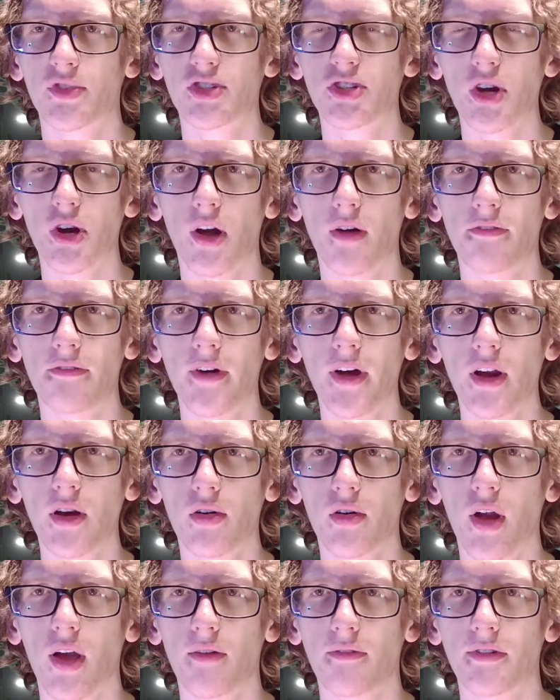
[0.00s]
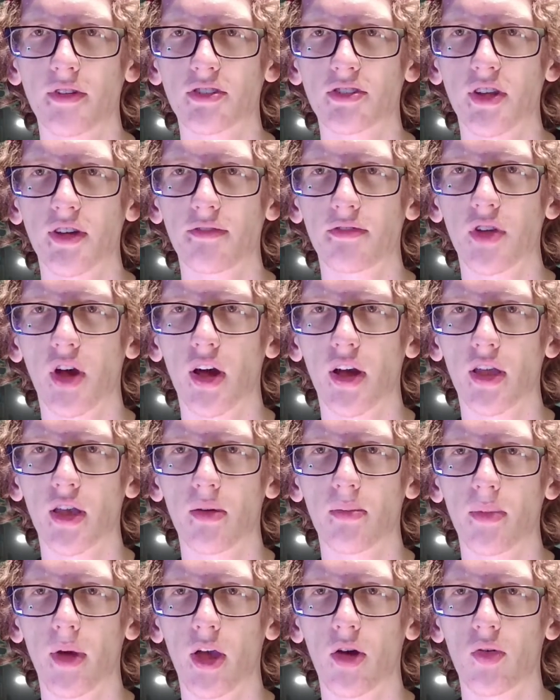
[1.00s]
Sir, a firecraft has left
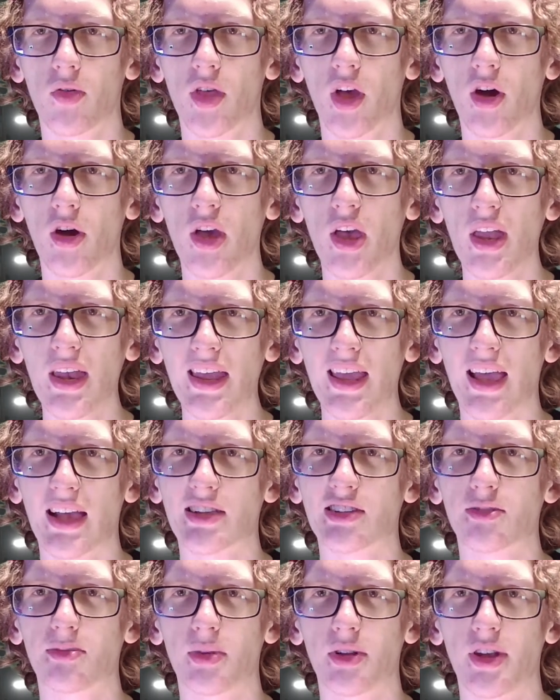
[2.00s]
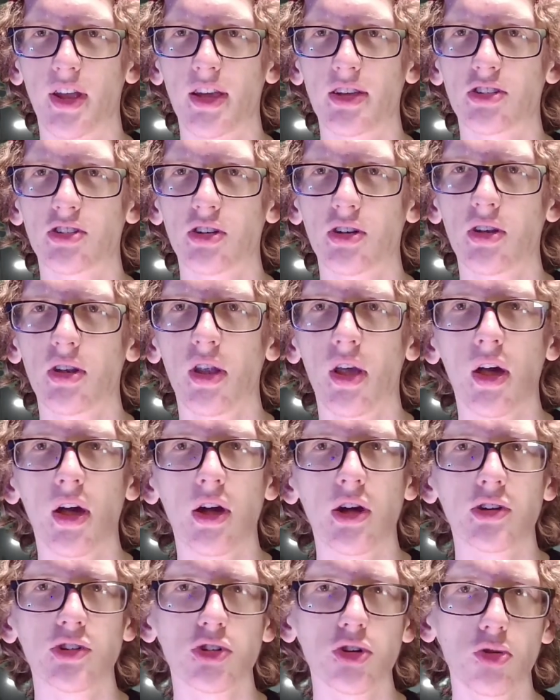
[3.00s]
docking bay without any explanation.
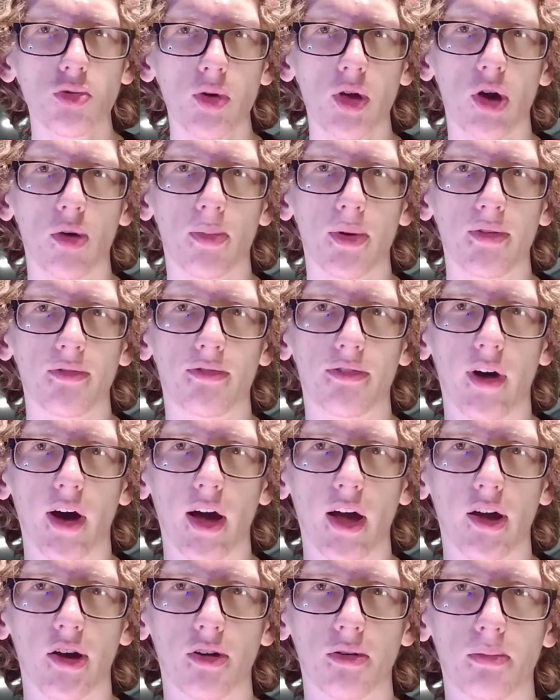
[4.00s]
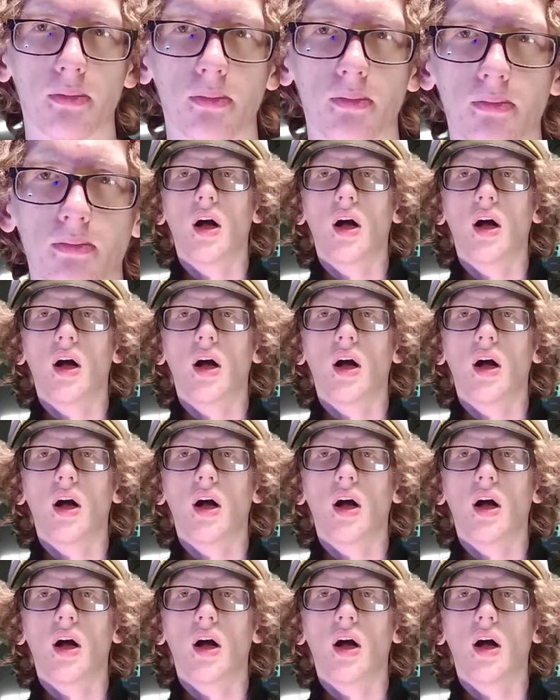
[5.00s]
Should we open fire?